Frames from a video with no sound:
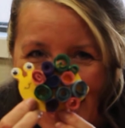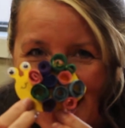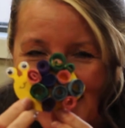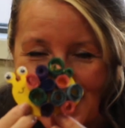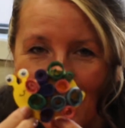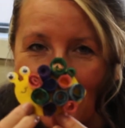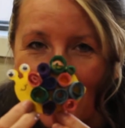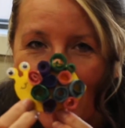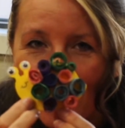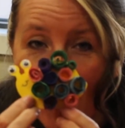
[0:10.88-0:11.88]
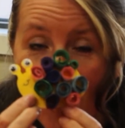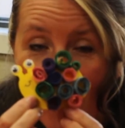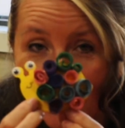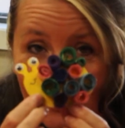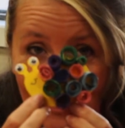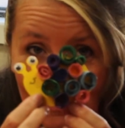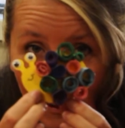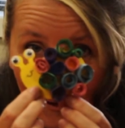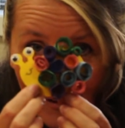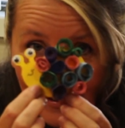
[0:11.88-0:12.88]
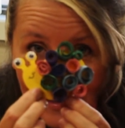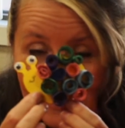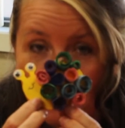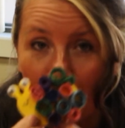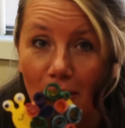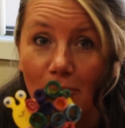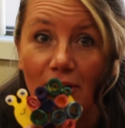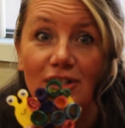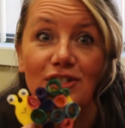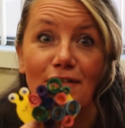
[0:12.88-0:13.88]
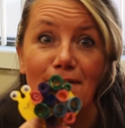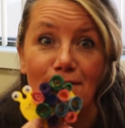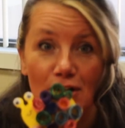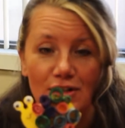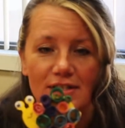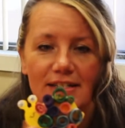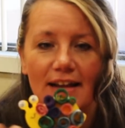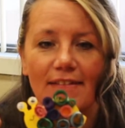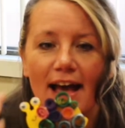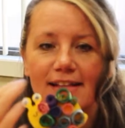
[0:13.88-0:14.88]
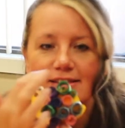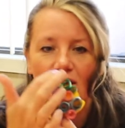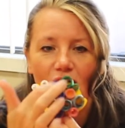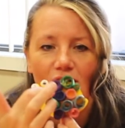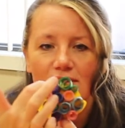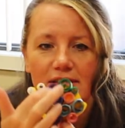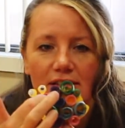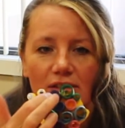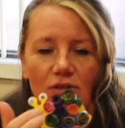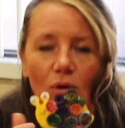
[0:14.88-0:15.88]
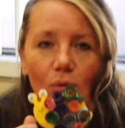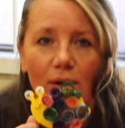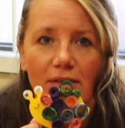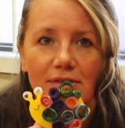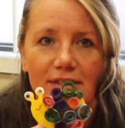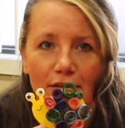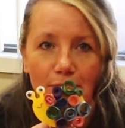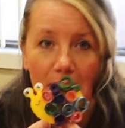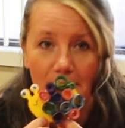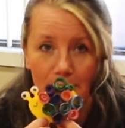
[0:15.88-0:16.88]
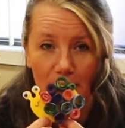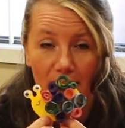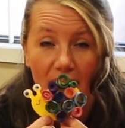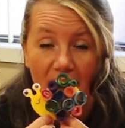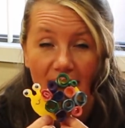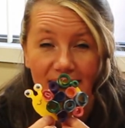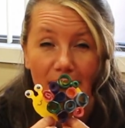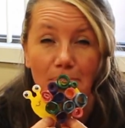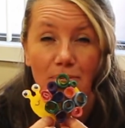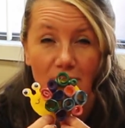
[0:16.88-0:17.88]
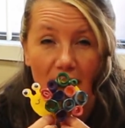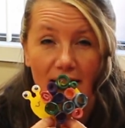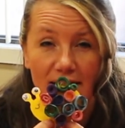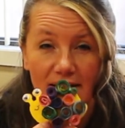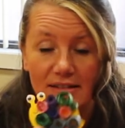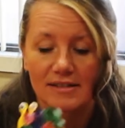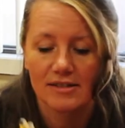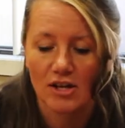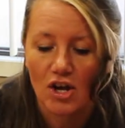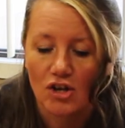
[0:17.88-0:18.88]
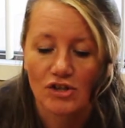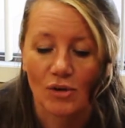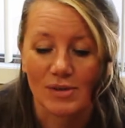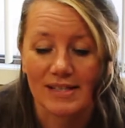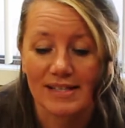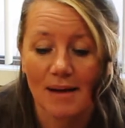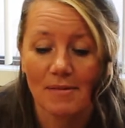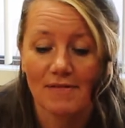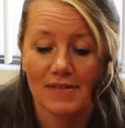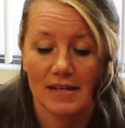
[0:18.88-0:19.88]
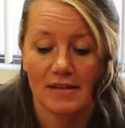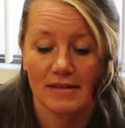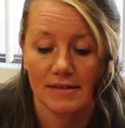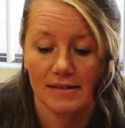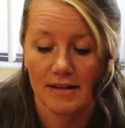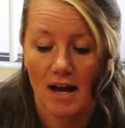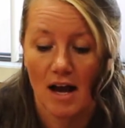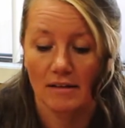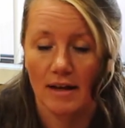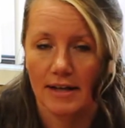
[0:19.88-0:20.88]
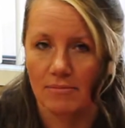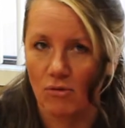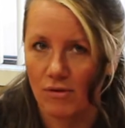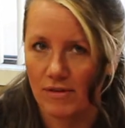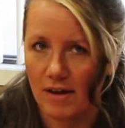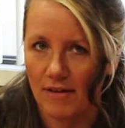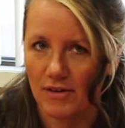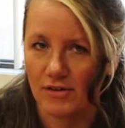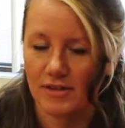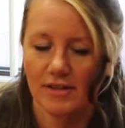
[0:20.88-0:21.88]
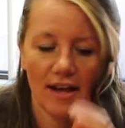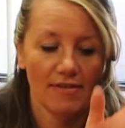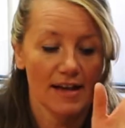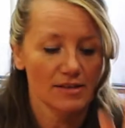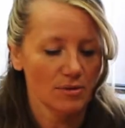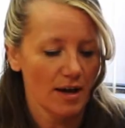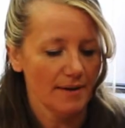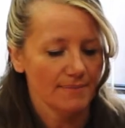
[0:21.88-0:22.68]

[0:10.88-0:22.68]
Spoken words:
So the hardest part is the part we're going to do first, and that's all these little coils of paper, and I practiced. So some of these I like more than others, and that's okay.